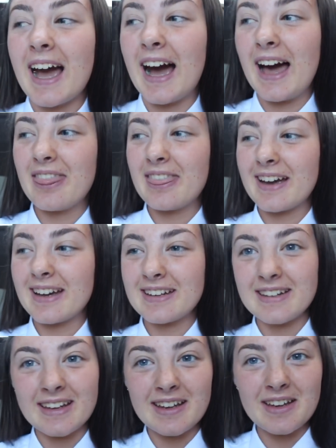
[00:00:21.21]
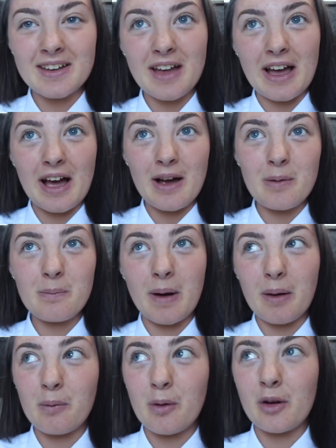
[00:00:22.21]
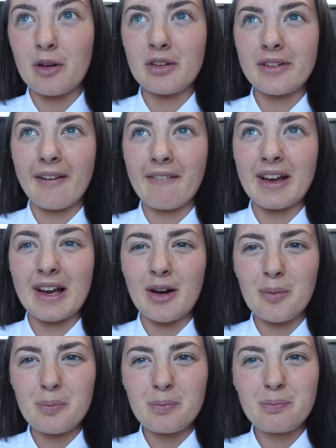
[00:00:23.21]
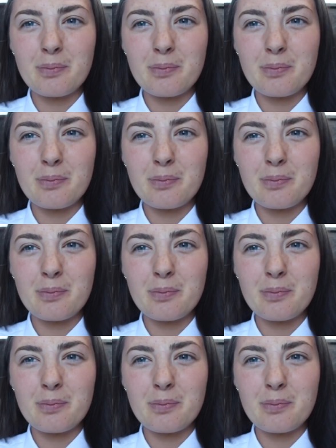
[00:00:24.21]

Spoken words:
and then my one going up